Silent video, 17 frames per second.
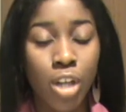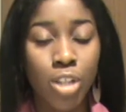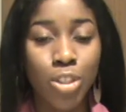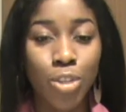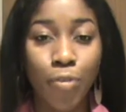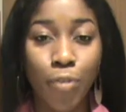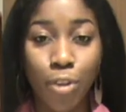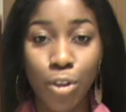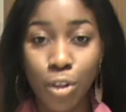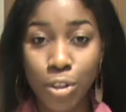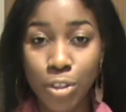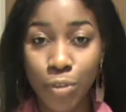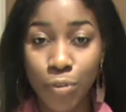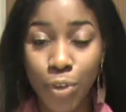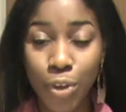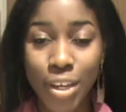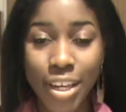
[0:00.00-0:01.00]
So for those
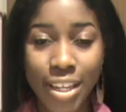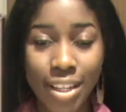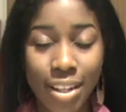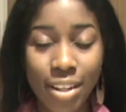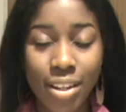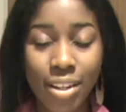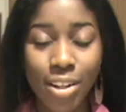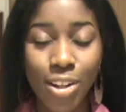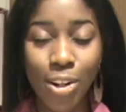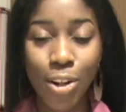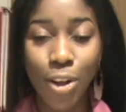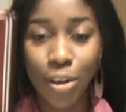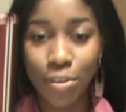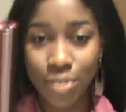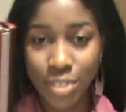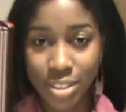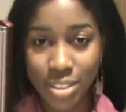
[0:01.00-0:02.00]
of you heat
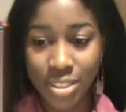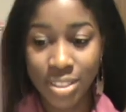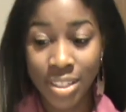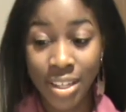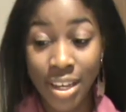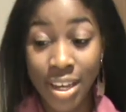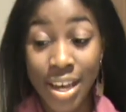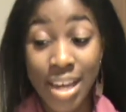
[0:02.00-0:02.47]
lovers,